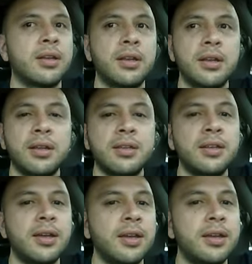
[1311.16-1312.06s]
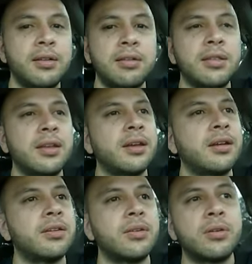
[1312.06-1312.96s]
And that's like here and
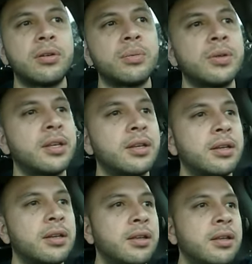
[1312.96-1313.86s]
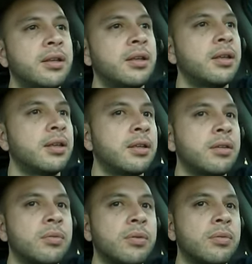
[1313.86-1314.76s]
there, you know what I'm saying?
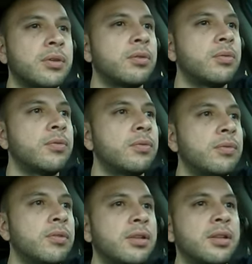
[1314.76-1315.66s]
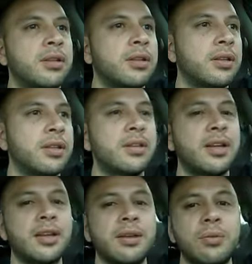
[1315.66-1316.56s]
When you, that's
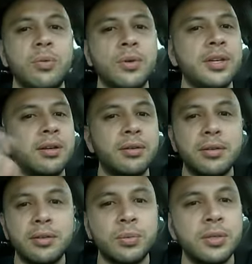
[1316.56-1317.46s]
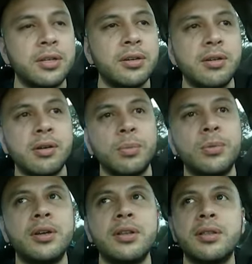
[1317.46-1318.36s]
like in a week or some shit, or in a
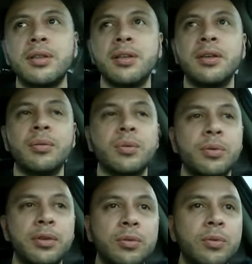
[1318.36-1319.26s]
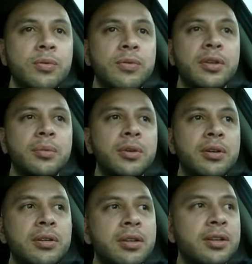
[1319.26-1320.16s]
month. But when you a
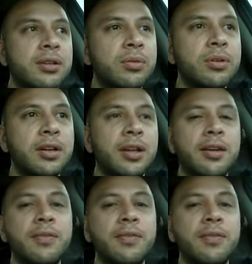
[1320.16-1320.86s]
female, that you got like